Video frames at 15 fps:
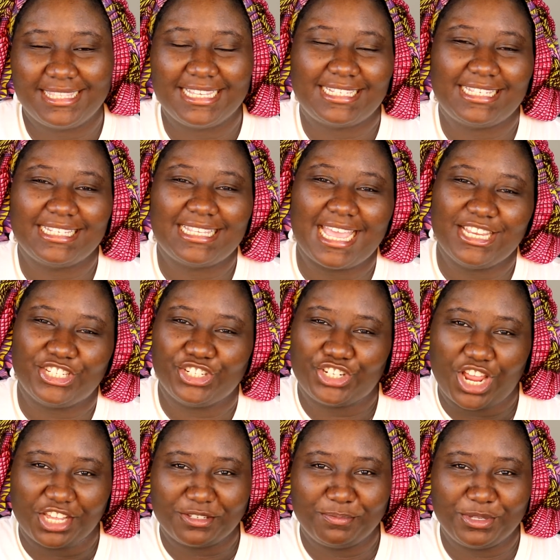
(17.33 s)
This is Haitian
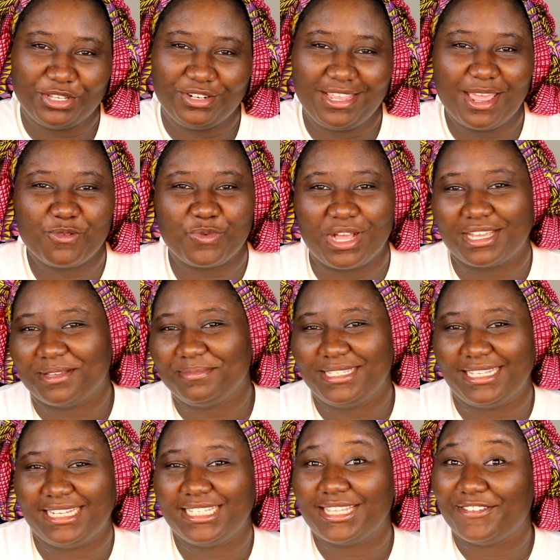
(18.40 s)
Chocolate Beauty and welcome
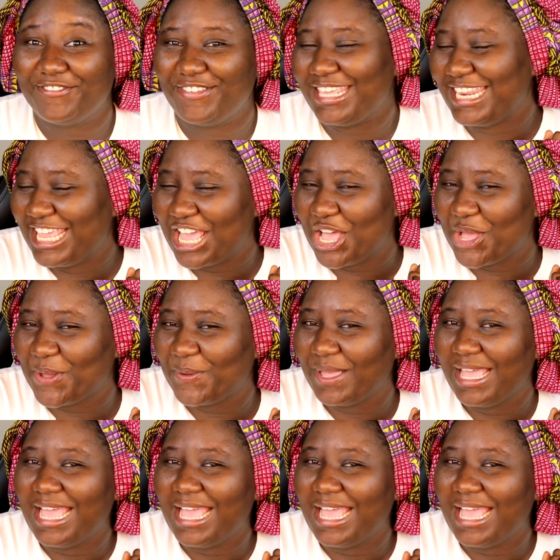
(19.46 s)
to this video.